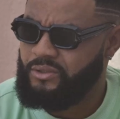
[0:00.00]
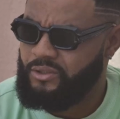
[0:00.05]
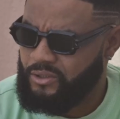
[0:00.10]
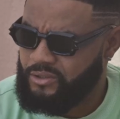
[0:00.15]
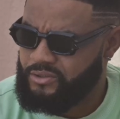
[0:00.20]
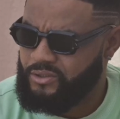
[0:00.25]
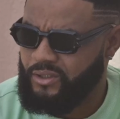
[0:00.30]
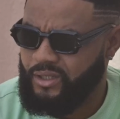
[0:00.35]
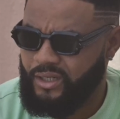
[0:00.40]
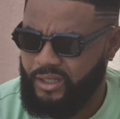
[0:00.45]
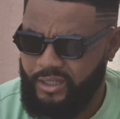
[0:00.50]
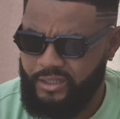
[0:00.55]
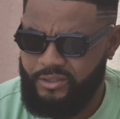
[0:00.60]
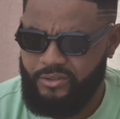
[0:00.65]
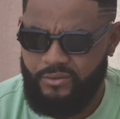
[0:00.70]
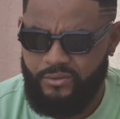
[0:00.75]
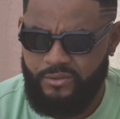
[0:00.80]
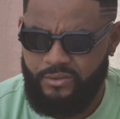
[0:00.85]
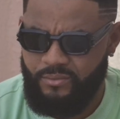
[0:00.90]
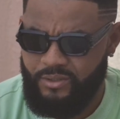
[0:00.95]
Dr.
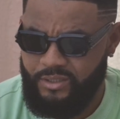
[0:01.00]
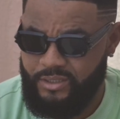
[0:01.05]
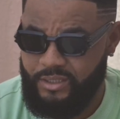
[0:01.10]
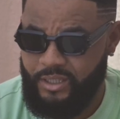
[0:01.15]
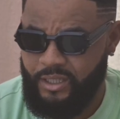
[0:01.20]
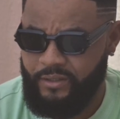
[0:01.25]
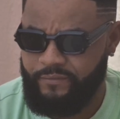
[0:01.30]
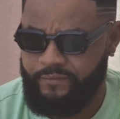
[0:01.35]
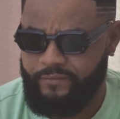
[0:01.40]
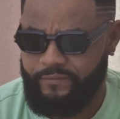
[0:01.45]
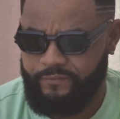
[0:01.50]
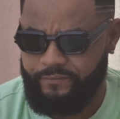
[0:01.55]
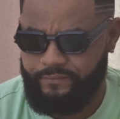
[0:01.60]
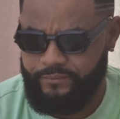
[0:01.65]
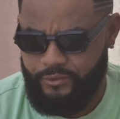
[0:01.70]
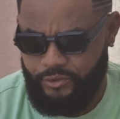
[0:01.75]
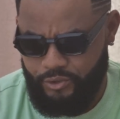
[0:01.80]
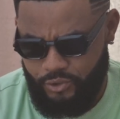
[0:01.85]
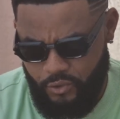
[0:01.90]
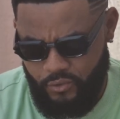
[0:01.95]
Cletus must have
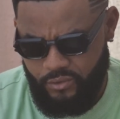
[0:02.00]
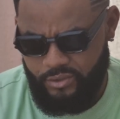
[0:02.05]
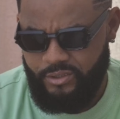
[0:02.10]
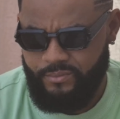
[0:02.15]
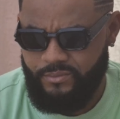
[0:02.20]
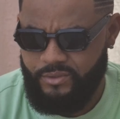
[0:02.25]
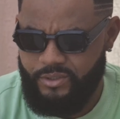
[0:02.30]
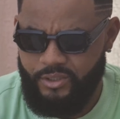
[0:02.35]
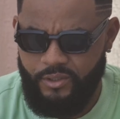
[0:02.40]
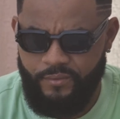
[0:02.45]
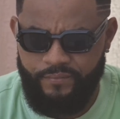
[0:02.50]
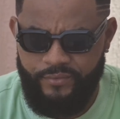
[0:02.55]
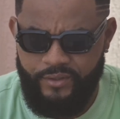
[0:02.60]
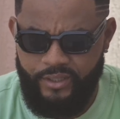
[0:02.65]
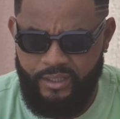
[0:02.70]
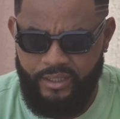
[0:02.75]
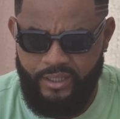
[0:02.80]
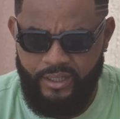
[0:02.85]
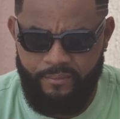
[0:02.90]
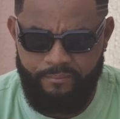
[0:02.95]
told him
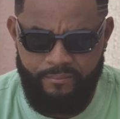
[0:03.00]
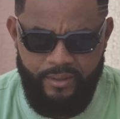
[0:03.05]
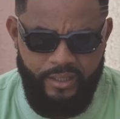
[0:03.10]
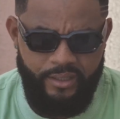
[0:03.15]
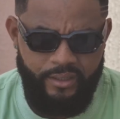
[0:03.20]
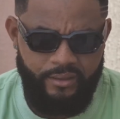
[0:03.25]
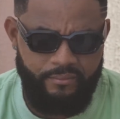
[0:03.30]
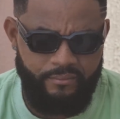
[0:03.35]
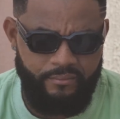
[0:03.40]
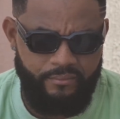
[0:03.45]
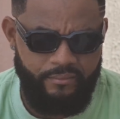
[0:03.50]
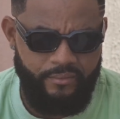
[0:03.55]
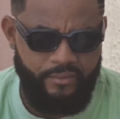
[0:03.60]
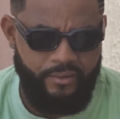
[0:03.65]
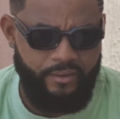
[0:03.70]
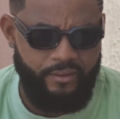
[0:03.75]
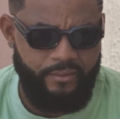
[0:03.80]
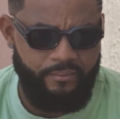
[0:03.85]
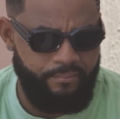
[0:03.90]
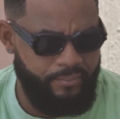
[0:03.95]
something that made him
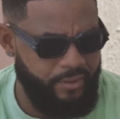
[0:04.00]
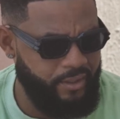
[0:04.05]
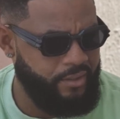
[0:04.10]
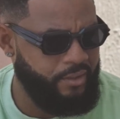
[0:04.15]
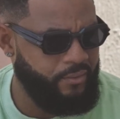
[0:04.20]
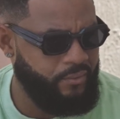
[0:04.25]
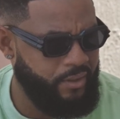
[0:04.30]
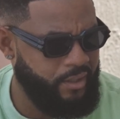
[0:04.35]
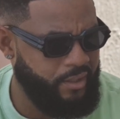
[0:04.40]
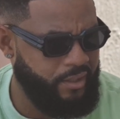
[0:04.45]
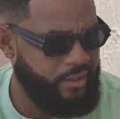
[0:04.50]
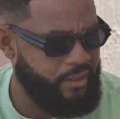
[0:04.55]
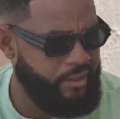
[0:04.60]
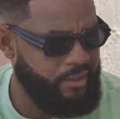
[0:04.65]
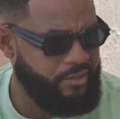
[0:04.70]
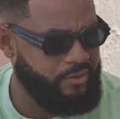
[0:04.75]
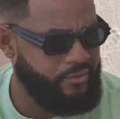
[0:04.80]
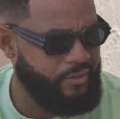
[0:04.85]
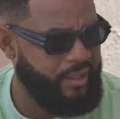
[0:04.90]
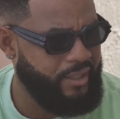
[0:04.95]
be the way he
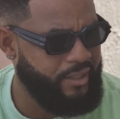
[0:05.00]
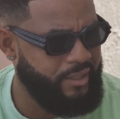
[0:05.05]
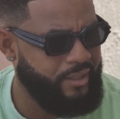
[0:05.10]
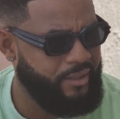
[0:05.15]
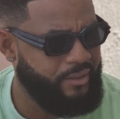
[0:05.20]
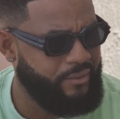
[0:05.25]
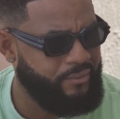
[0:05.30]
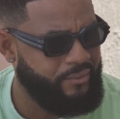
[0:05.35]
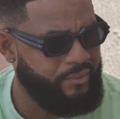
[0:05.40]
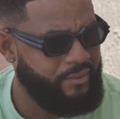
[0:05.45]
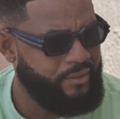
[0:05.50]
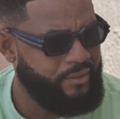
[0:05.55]
is right now.